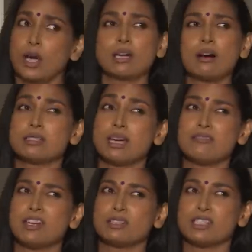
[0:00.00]
I can't
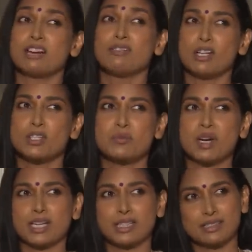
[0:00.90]
divul divulge
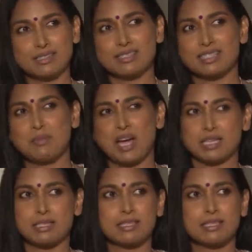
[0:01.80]
my uh, okay, okay. spies.